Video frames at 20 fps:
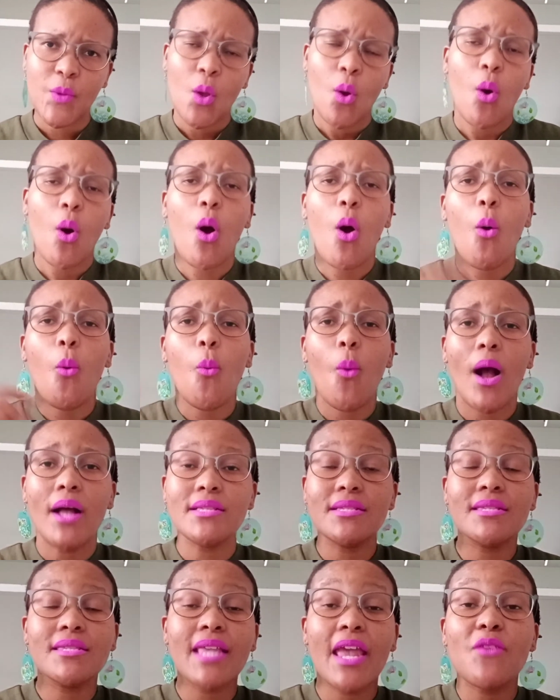or
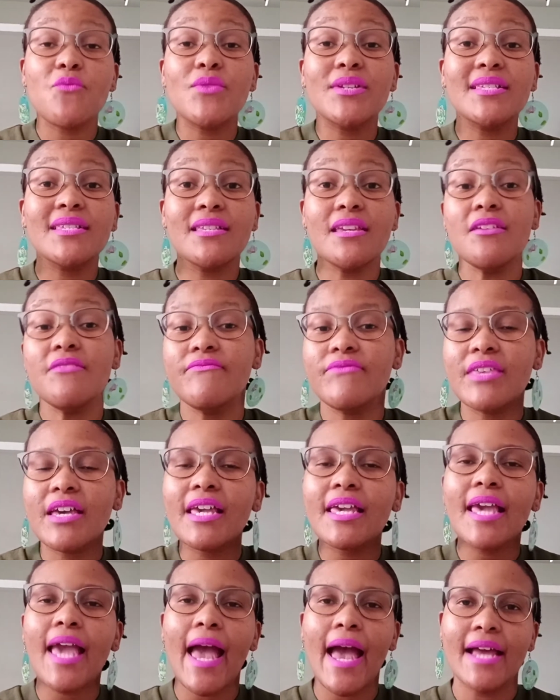once they receive
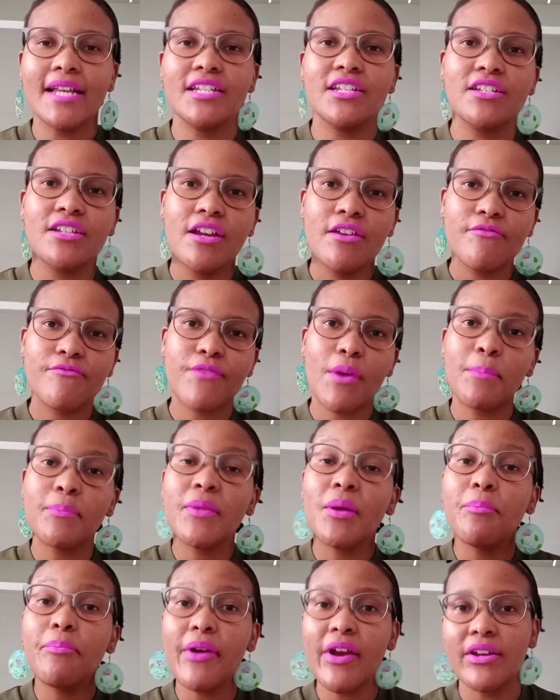the cash from
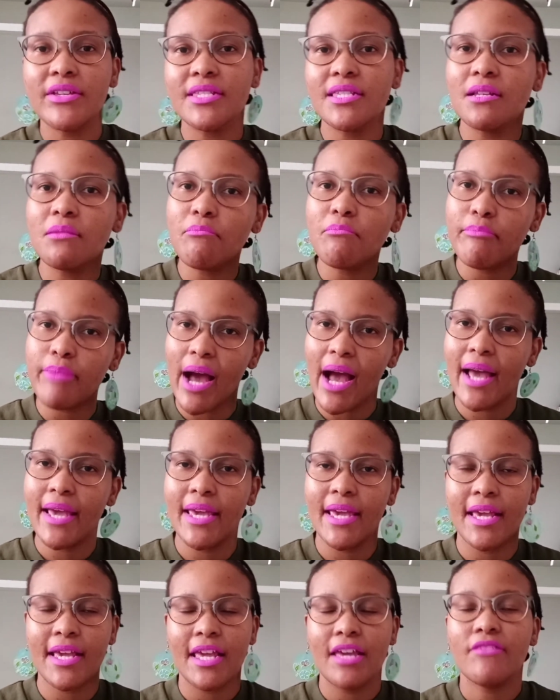the person
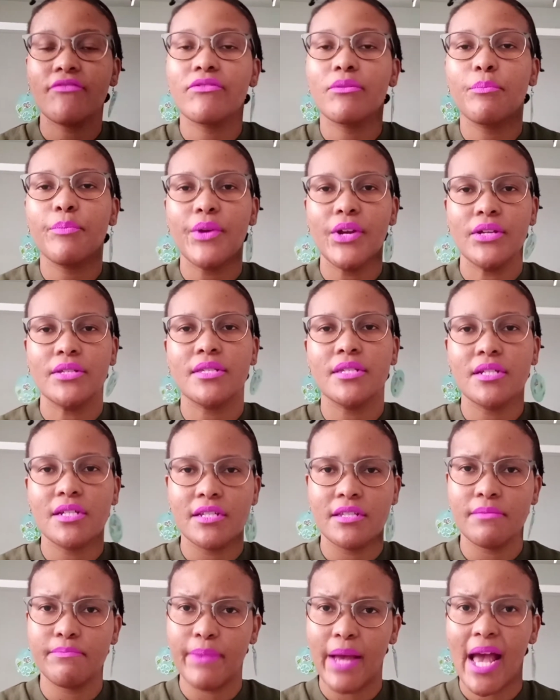buying if the person
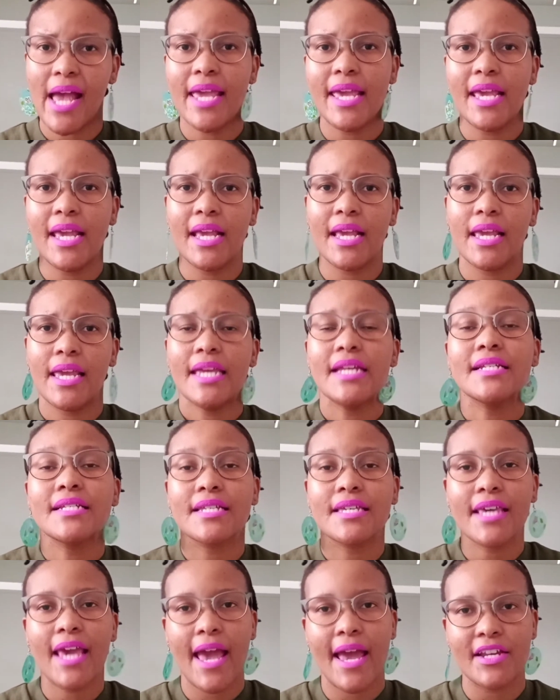is buying
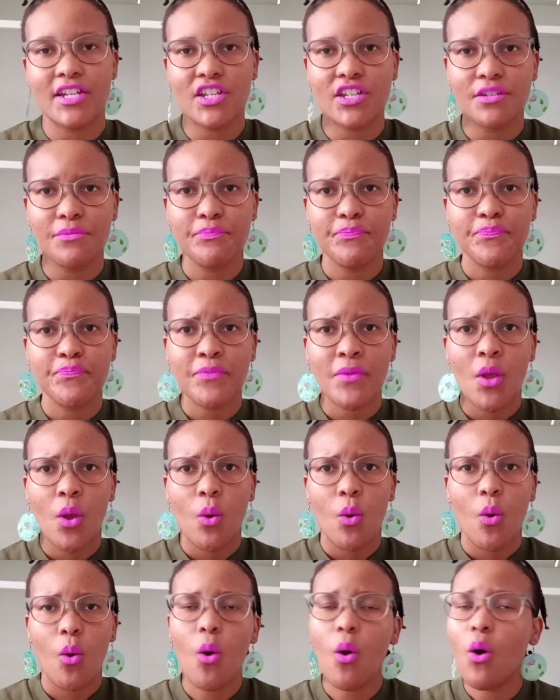in cash,
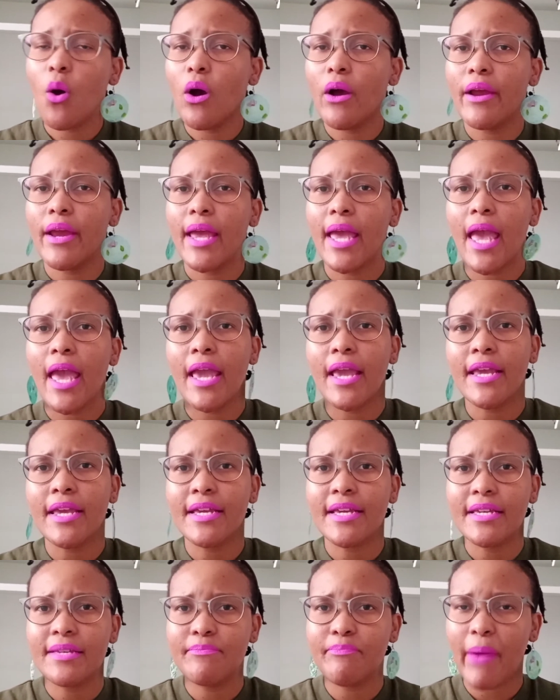or
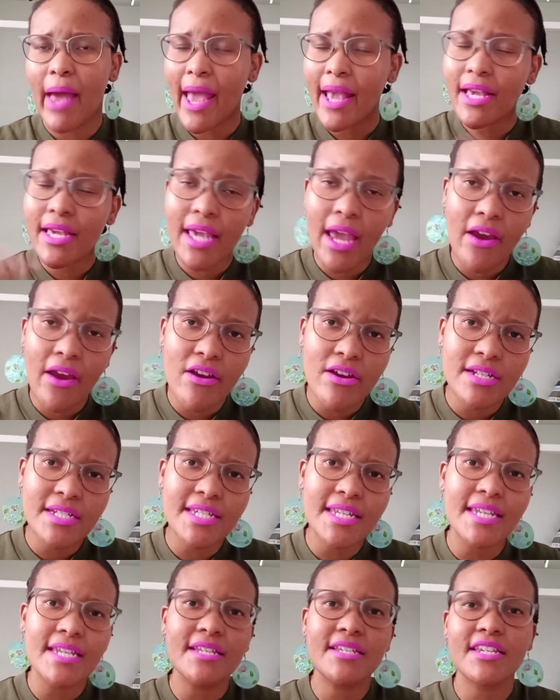a bank
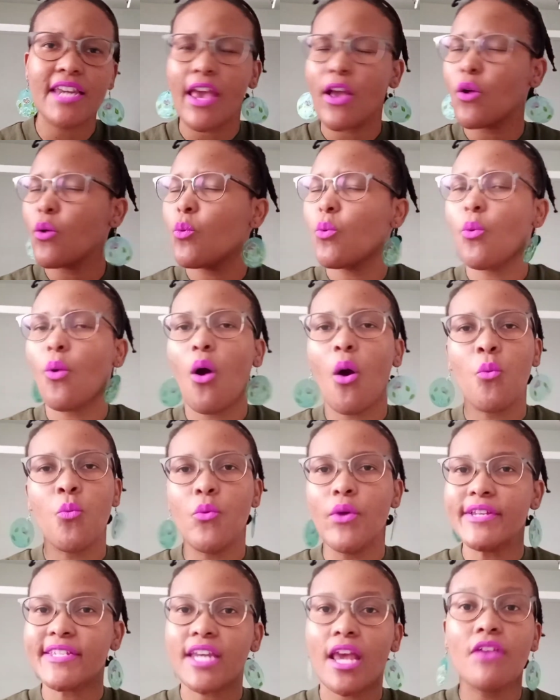guarantee check, or
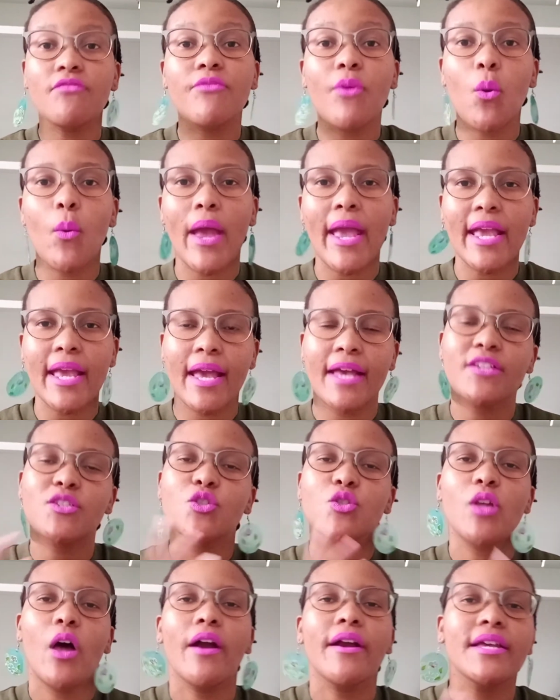whichever way, as
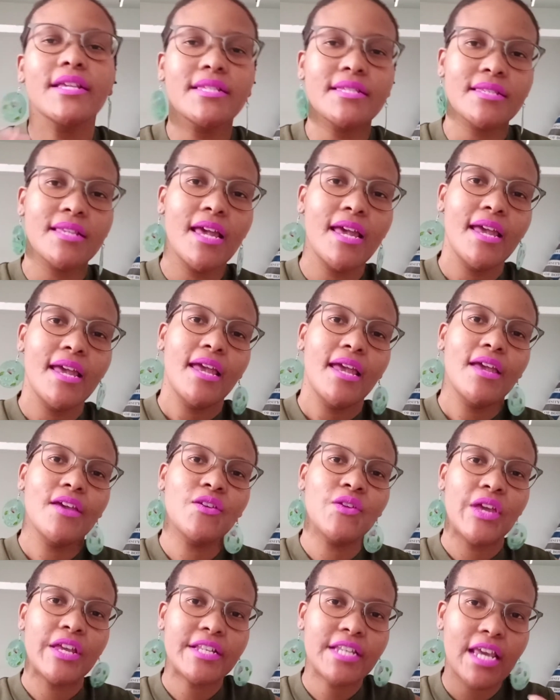long as
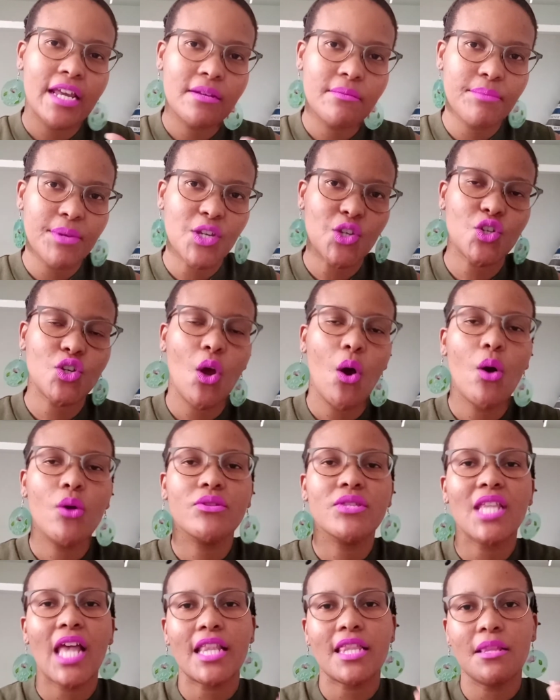it can be
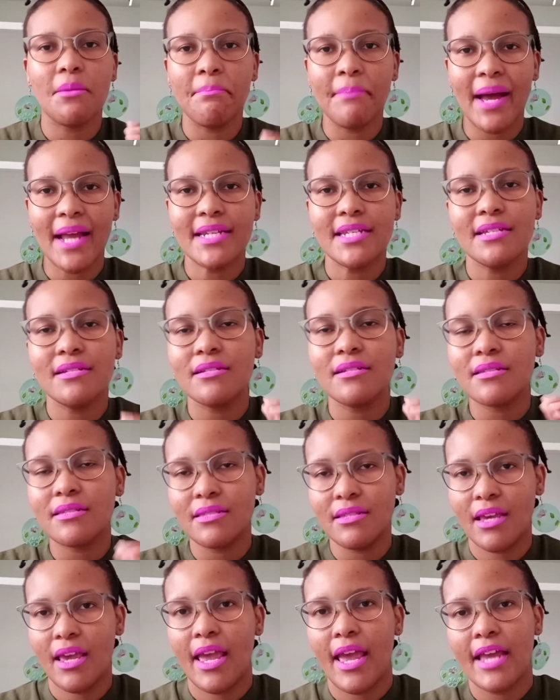shown that the money is
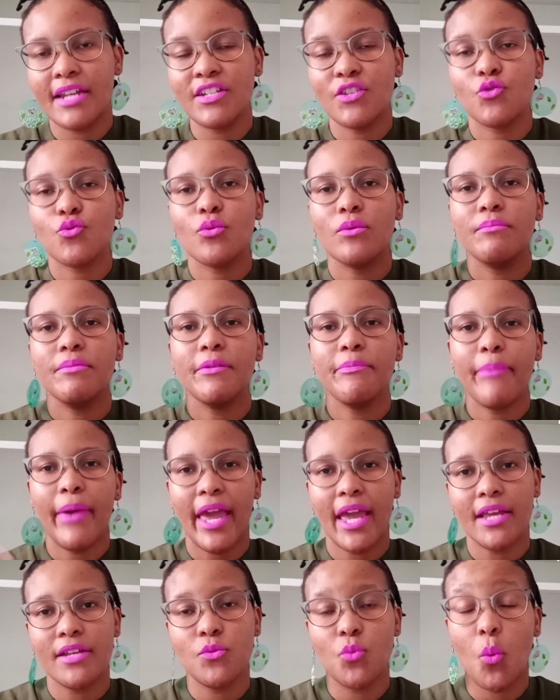there and it will be
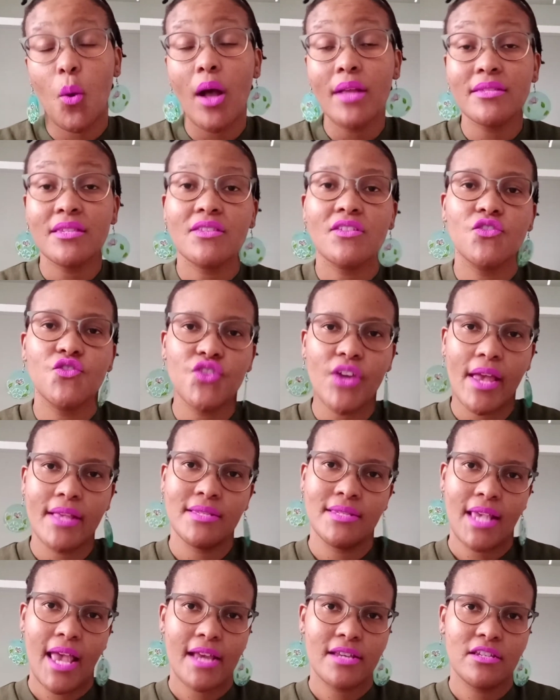paid once the
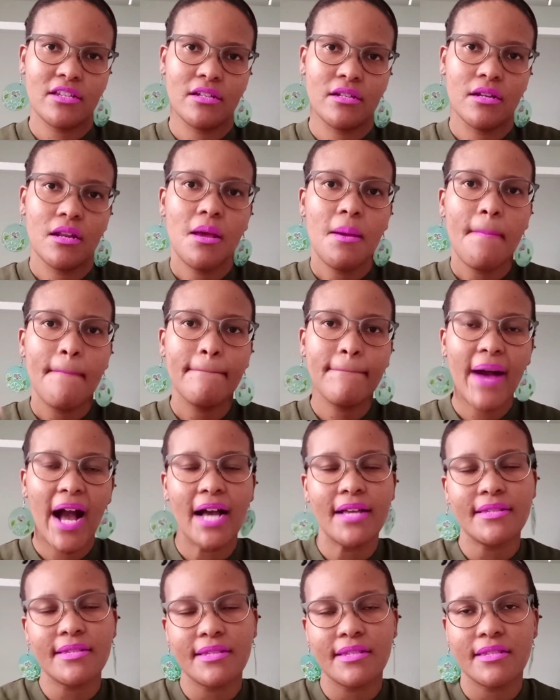transaction
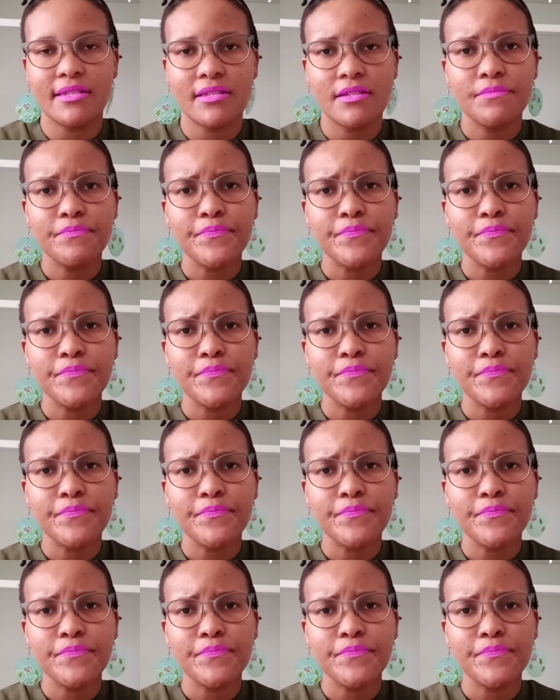passes.